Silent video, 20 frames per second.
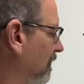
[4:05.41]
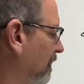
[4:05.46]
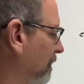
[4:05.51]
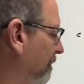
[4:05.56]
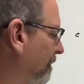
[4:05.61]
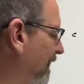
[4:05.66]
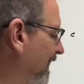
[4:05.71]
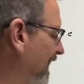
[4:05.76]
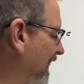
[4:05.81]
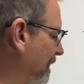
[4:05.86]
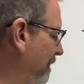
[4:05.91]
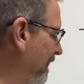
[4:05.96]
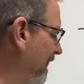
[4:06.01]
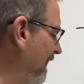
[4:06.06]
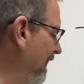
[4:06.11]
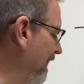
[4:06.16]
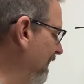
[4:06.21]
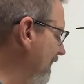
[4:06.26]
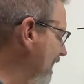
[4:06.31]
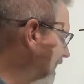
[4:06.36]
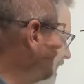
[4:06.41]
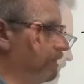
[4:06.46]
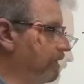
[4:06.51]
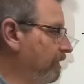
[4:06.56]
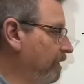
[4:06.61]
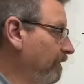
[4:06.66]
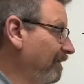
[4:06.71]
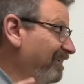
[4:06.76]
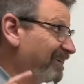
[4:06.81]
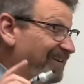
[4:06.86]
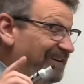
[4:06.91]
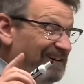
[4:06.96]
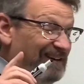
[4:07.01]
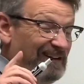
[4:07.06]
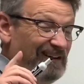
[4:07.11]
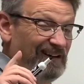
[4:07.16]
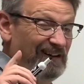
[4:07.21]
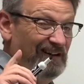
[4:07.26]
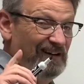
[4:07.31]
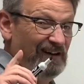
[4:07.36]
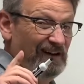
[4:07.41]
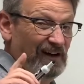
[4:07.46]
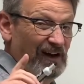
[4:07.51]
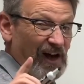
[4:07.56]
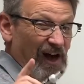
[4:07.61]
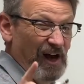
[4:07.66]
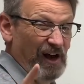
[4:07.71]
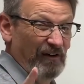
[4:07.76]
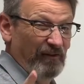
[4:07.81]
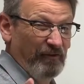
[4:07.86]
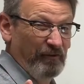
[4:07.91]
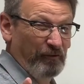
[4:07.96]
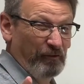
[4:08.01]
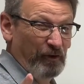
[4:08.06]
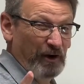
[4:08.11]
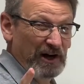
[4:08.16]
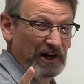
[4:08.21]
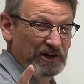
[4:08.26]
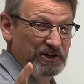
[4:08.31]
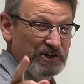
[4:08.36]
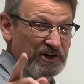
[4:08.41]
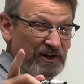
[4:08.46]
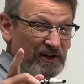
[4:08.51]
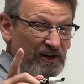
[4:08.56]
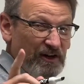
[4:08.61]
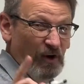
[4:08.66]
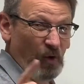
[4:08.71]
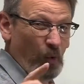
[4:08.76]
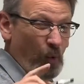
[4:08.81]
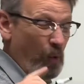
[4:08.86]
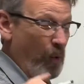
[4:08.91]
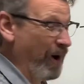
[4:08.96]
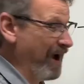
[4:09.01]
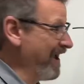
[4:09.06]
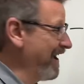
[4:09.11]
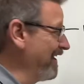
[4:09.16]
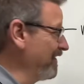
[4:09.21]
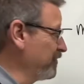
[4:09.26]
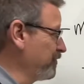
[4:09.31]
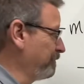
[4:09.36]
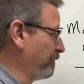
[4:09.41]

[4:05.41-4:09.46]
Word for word: Maybe a friction wedge